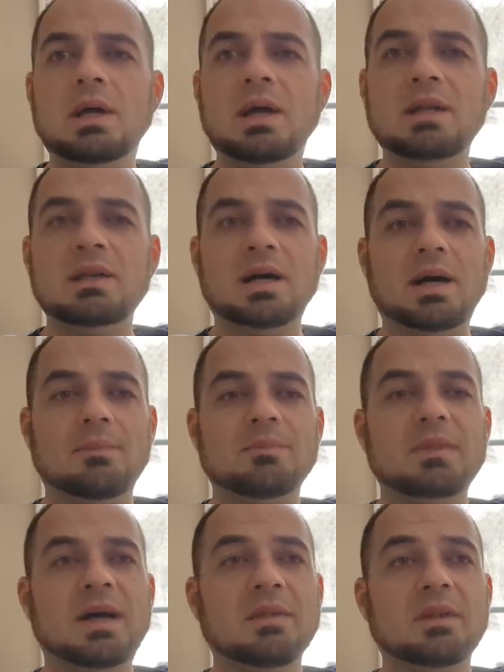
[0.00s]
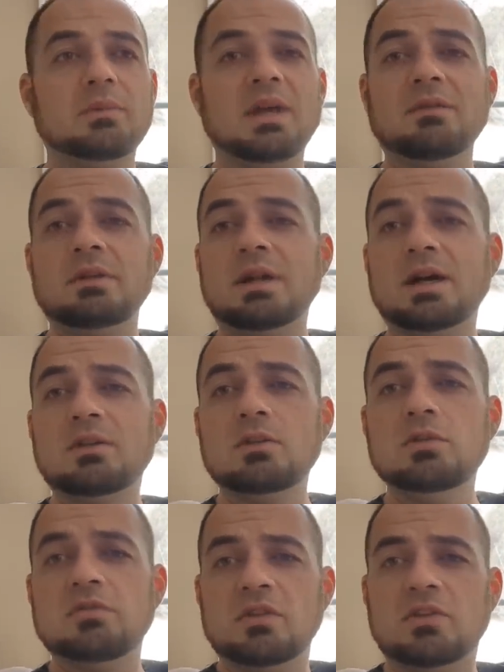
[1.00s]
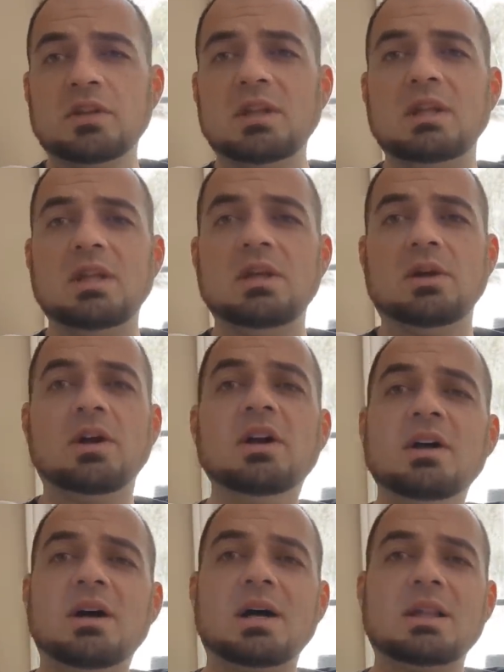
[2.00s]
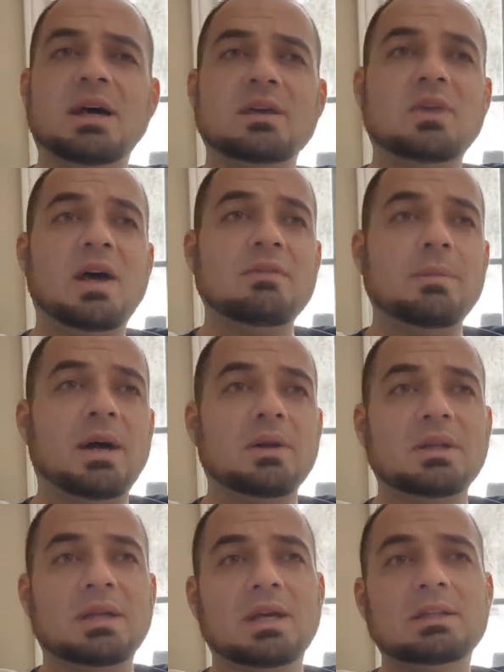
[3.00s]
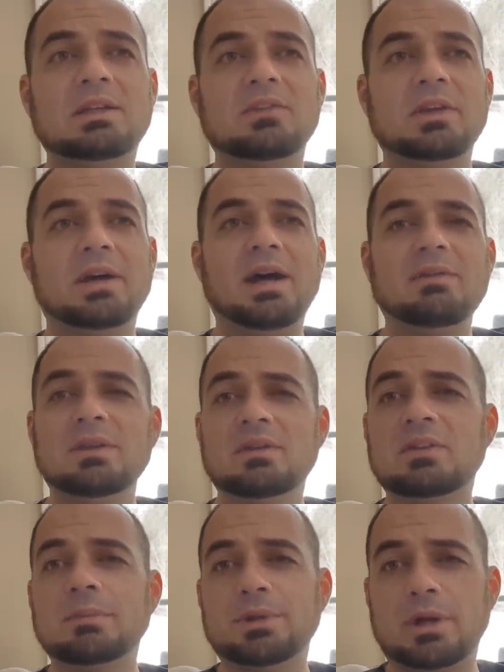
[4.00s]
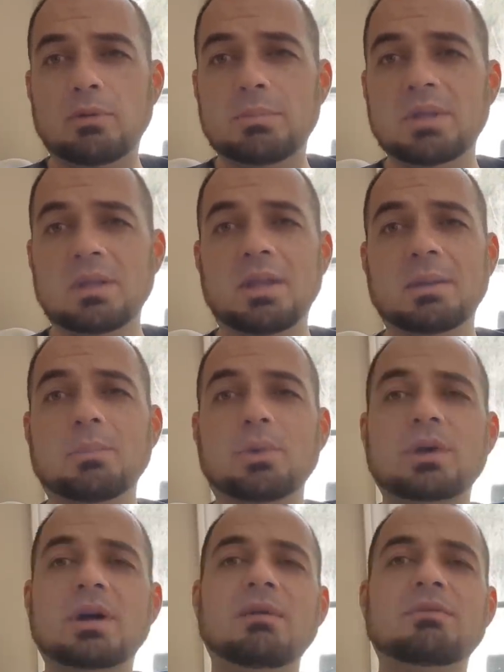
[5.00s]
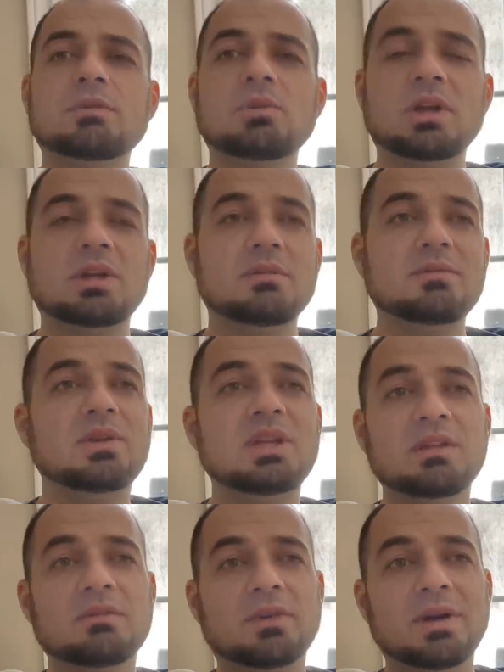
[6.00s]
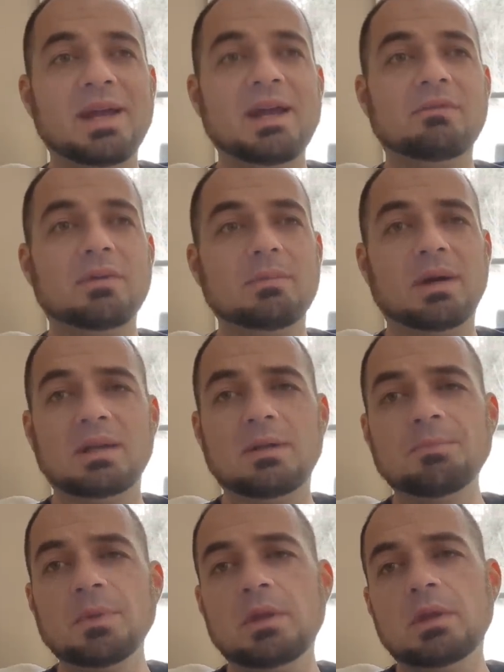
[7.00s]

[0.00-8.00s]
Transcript: And um, now that we have a nice new facility here, I'd like to have him out again because uh, having a seminar will be a lot more comfortable and convenient for everybody.